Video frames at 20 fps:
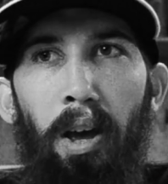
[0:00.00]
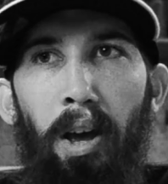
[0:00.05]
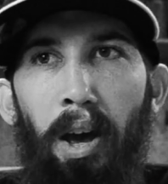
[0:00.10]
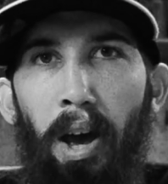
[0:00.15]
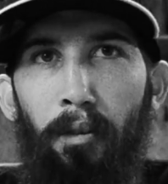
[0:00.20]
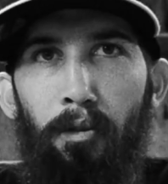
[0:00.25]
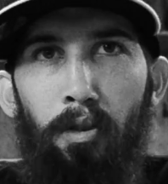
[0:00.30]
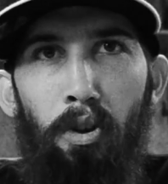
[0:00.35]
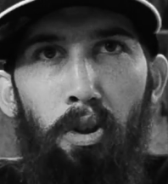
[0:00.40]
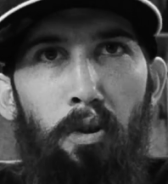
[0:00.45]

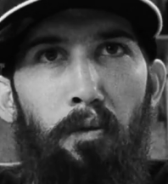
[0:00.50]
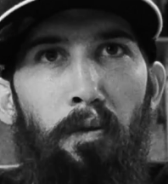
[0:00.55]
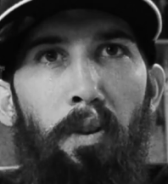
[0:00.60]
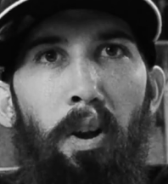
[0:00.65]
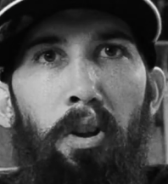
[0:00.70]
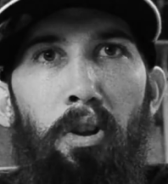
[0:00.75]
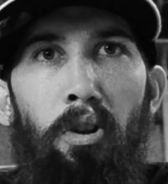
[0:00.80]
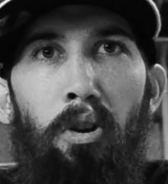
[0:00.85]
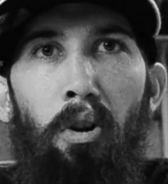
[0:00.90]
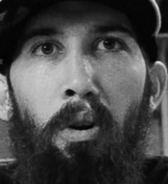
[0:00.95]
After you've
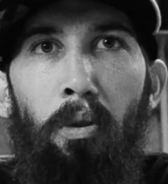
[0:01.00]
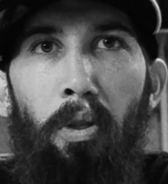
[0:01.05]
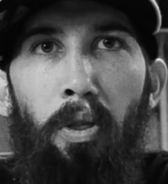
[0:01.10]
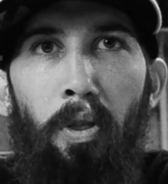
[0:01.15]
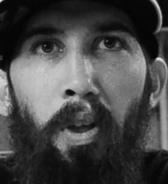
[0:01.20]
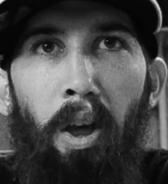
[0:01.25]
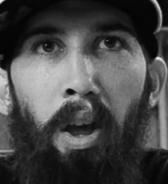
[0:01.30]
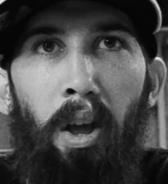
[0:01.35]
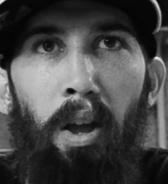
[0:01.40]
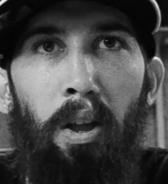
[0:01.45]
done your own
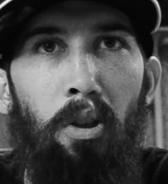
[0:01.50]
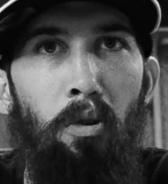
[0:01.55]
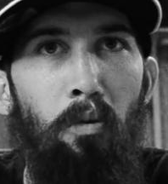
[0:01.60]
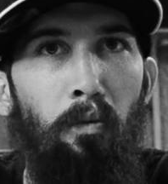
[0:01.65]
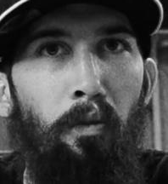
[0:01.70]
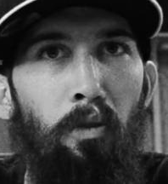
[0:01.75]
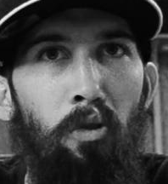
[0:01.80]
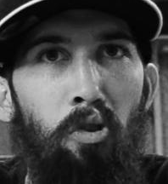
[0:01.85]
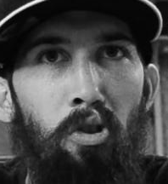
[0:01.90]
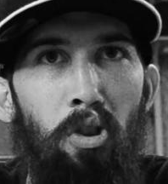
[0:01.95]
thing and
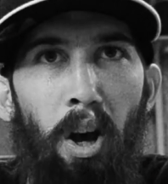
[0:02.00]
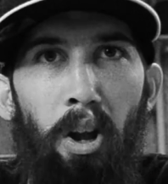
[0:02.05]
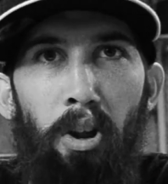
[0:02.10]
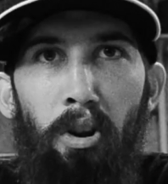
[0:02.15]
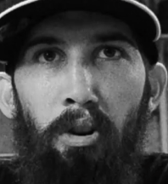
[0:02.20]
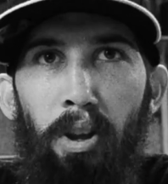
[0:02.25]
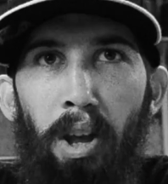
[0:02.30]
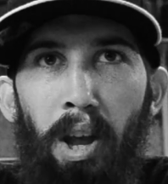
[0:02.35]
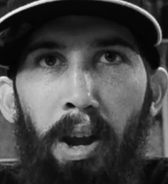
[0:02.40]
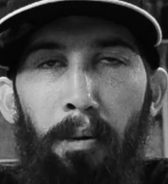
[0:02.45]
you've shot
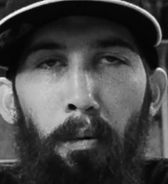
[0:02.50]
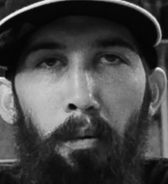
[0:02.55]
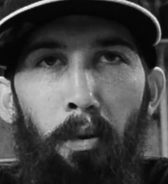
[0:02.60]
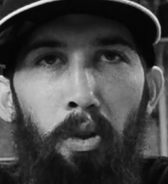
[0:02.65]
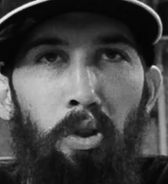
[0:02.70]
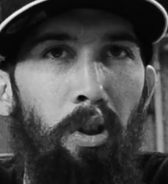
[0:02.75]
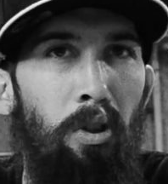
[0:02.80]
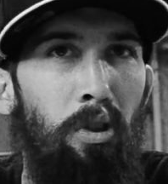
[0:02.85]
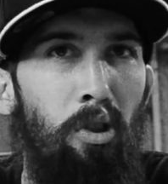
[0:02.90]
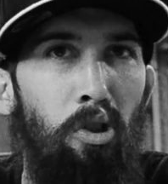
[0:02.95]
your camera
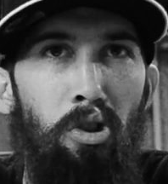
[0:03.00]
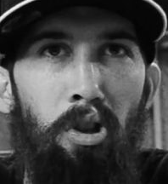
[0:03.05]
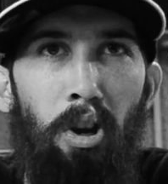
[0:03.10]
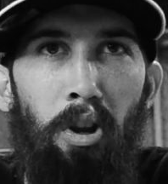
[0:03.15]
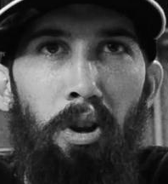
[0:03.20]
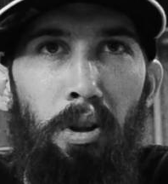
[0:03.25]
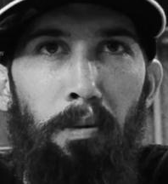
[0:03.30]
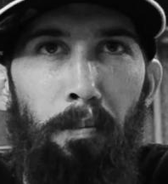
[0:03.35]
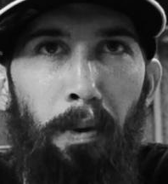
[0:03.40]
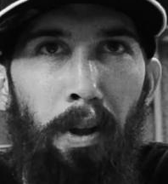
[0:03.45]
with just a
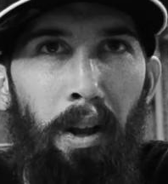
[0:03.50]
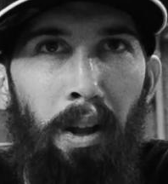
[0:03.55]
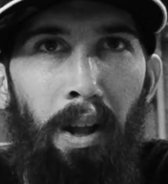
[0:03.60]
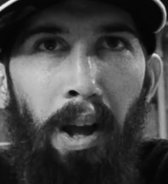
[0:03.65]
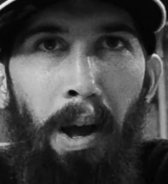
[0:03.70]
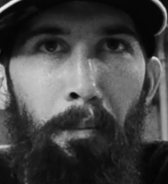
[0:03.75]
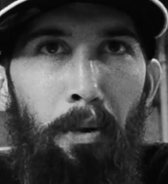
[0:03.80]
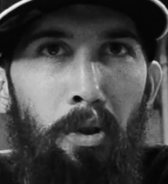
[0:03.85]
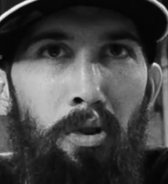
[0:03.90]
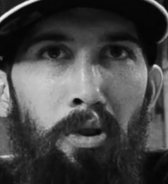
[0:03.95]
shutter speed and
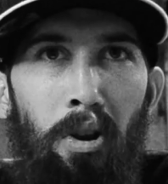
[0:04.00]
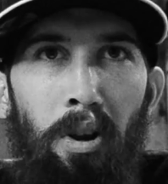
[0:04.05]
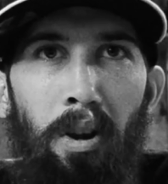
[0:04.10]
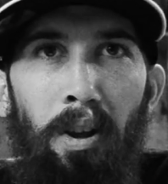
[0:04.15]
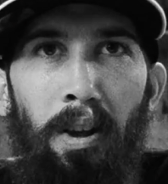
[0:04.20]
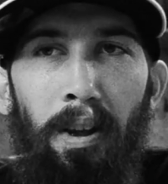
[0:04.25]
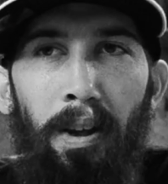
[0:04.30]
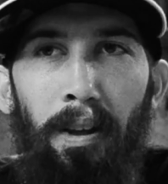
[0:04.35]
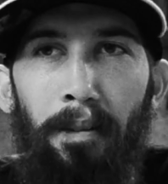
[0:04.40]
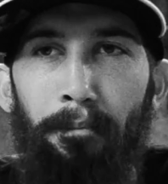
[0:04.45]
aperture,
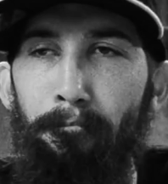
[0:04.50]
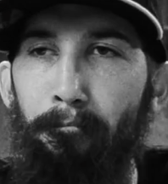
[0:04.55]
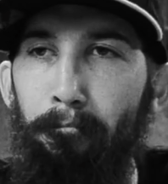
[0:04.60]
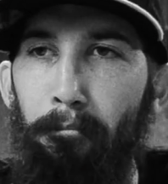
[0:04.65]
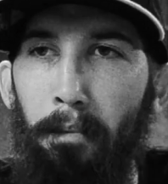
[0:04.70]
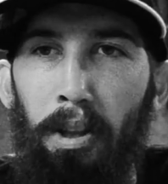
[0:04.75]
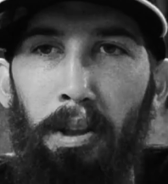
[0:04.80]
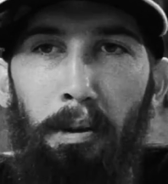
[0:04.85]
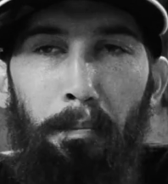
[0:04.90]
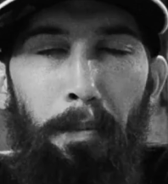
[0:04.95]

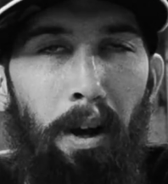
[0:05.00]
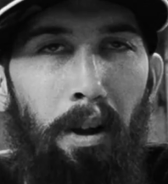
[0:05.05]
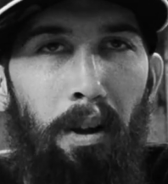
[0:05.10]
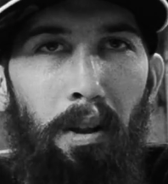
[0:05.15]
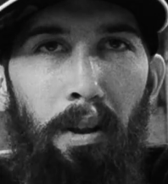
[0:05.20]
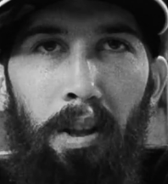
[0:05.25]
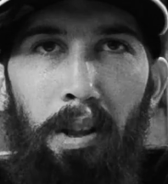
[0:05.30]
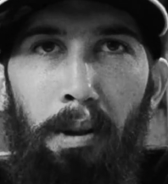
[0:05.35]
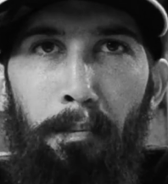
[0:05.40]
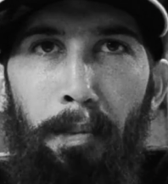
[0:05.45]
that's
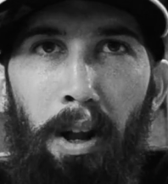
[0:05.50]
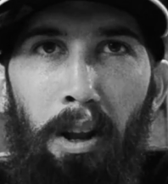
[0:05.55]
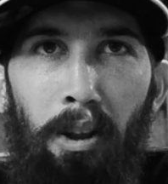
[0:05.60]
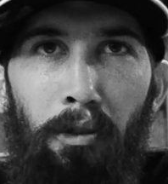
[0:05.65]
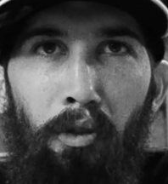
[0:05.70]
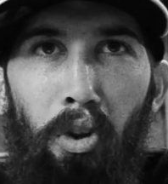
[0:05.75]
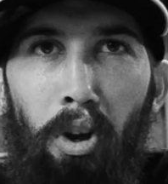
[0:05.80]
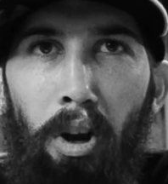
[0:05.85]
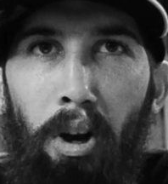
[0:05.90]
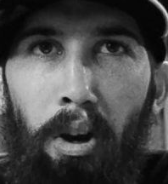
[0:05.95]
about as
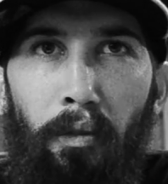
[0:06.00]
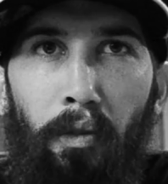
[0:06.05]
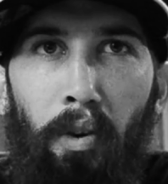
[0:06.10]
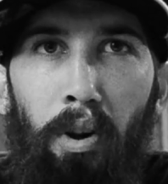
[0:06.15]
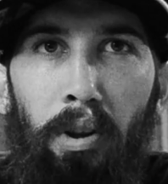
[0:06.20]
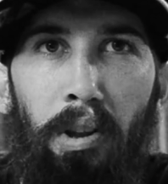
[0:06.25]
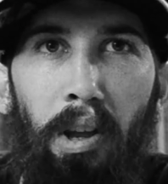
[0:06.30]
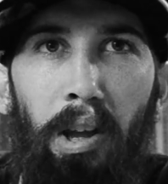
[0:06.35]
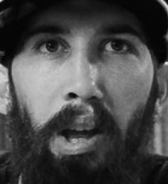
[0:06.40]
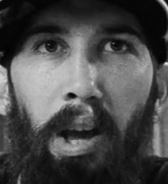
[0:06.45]
photographer
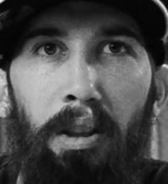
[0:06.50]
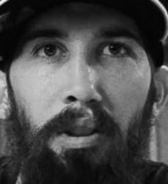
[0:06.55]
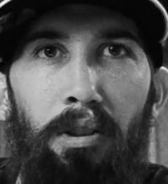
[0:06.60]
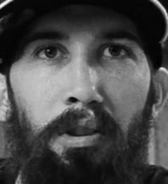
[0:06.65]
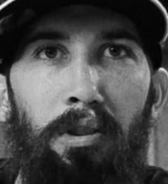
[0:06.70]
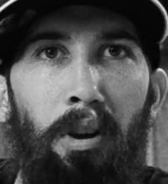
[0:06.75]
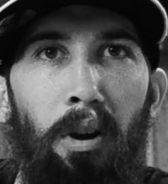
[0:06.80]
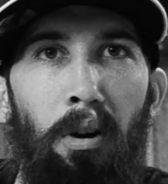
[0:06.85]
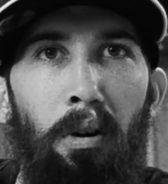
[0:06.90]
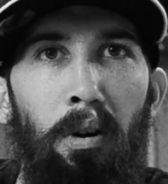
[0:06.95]
as it gets.
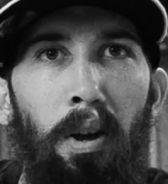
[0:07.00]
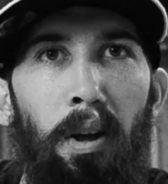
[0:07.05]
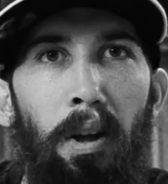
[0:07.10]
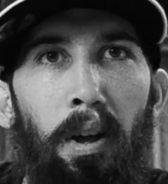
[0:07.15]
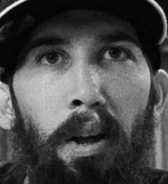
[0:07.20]
So